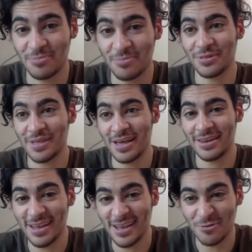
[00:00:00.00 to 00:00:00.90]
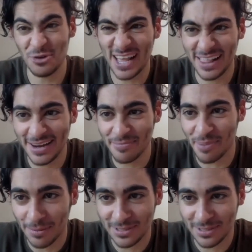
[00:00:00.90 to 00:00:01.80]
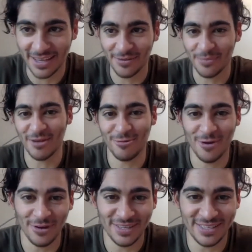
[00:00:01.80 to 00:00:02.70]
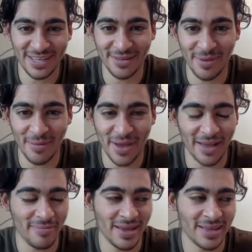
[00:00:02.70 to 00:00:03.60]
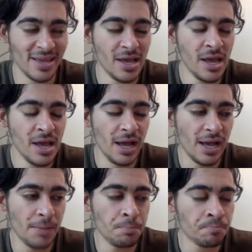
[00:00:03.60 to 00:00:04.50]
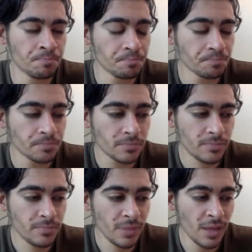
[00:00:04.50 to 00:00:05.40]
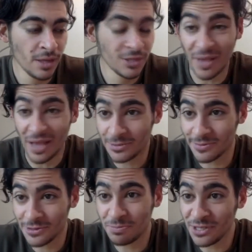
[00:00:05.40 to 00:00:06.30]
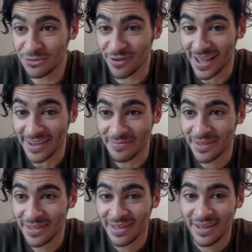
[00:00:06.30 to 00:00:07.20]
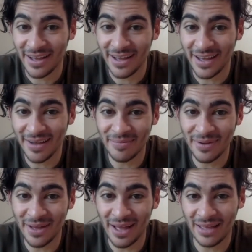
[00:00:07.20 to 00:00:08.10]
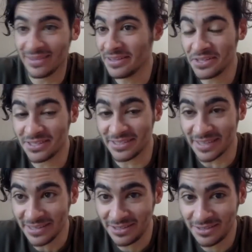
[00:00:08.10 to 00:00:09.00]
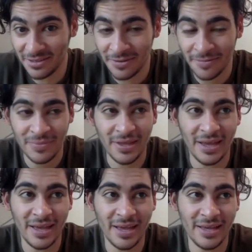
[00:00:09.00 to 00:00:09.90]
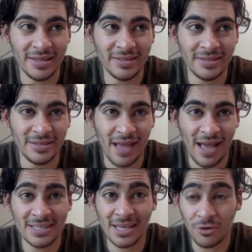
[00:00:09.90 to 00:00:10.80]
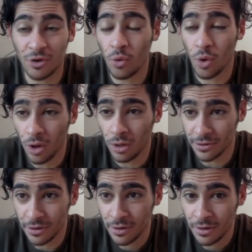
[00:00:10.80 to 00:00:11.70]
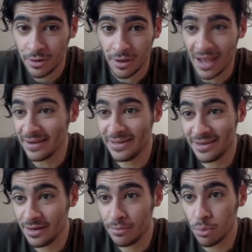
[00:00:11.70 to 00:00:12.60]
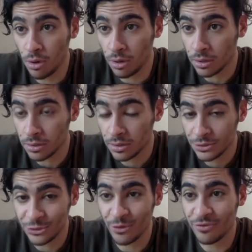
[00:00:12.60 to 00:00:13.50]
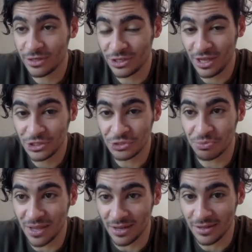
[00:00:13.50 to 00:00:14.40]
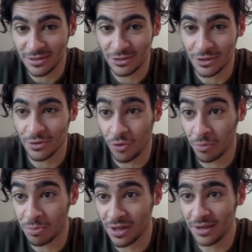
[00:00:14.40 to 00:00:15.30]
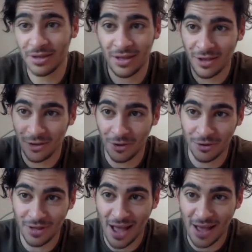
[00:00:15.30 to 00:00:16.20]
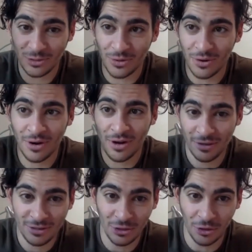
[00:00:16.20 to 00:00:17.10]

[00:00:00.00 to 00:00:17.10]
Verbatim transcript: to put that uh, reality pop socket on my phone. It's still in my backpack. Um, to be honest with you, Speechify, um, it didn't exist. And as I grow older, I needed it more. So eventually I just made it. So quick plug, go to the app store, search